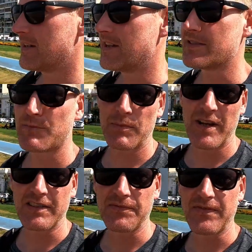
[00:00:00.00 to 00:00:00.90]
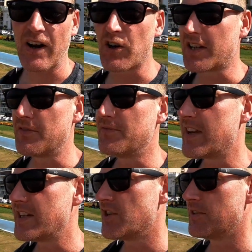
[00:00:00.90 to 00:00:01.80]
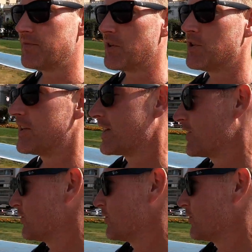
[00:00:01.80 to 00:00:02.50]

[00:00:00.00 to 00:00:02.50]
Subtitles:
Izmir makes it very convenient for you to get